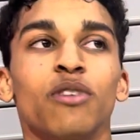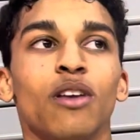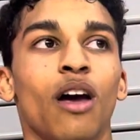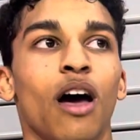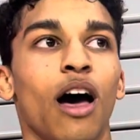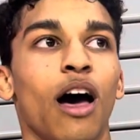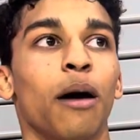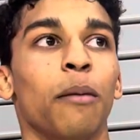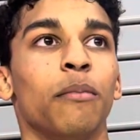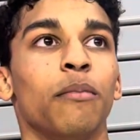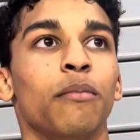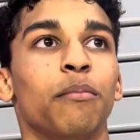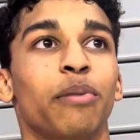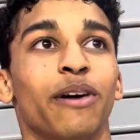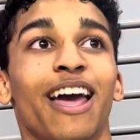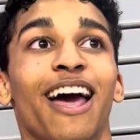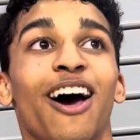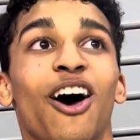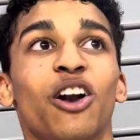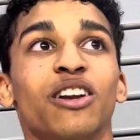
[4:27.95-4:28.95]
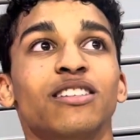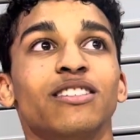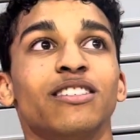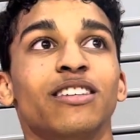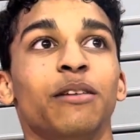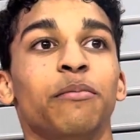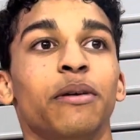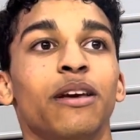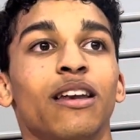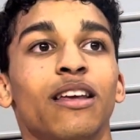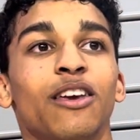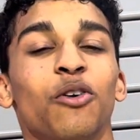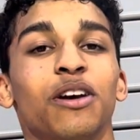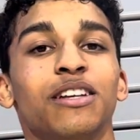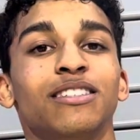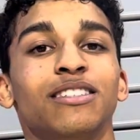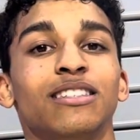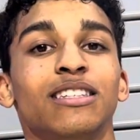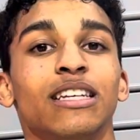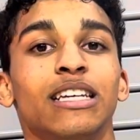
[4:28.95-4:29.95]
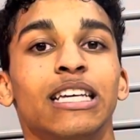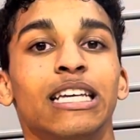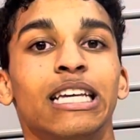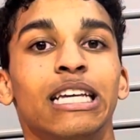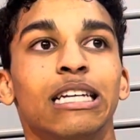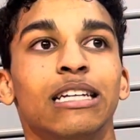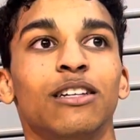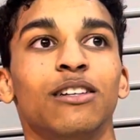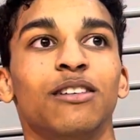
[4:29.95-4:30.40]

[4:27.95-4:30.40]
But yeah, honestly, beating USC